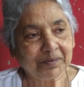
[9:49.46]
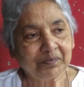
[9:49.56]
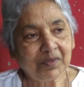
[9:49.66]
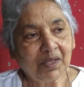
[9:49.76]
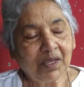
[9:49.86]
Yeah.
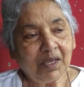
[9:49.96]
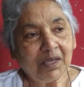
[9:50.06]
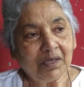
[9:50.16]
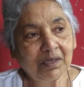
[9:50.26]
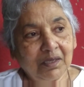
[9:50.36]

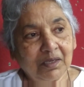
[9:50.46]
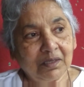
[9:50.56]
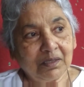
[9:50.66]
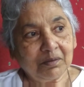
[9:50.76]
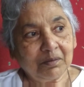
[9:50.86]

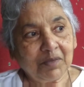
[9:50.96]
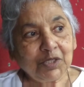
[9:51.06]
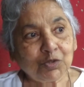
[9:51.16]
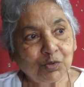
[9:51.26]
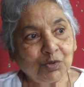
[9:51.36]

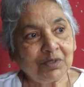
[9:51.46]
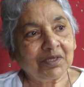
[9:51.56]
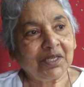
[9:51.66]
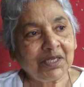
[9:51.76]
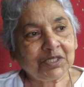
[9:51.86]
My
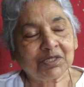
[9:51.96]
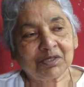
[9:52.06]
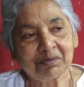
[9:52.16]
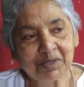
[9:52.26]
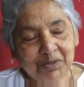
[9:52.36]
school
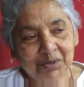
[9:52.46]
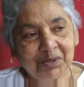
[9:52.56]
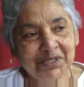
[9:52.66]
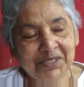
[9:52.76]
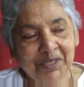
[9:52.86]
is
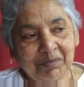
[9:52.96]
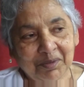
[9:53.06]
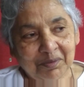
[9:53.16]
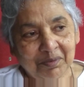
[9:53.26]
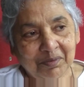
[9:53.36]
there
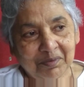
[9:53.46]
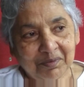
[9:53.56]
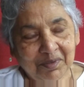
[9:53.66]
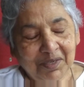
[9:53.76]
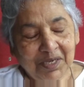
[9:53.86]

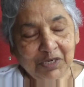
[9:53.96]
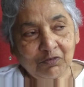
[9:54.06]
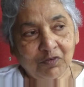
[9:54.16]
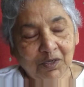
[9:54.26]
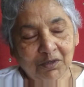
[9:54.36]

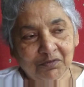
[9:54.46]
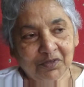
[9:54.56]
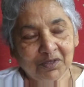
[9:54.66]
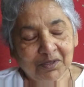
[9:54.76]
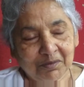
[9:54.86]
in front
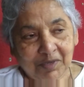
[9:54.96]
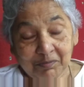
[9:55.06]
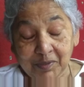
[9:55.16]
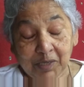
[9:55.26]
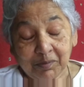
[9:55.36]
of the
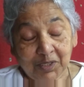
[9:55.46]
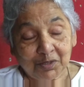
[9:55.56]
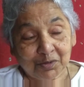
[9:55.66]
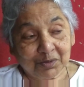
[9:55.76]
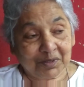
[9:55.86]
my primary
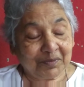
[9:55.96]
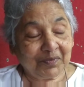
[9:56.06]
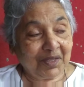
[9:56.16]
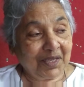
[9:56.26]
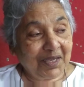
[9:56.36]
school,
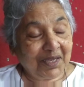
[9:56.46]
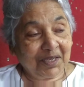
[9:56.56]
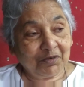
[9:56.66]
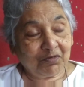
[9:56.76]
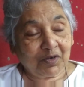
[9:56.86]

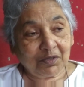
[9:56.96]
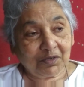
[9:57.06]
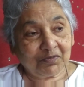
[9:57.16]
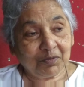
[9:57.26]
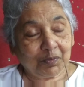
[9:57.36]
in
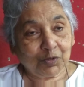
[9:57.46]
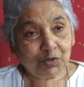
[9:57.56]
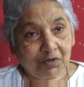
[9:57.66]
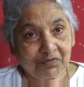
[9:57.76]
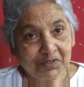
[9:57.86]
front of the
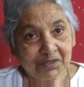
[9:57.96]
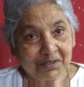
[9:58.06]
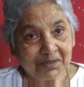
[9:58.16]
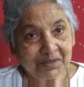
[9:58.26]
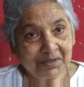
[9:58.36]
post office.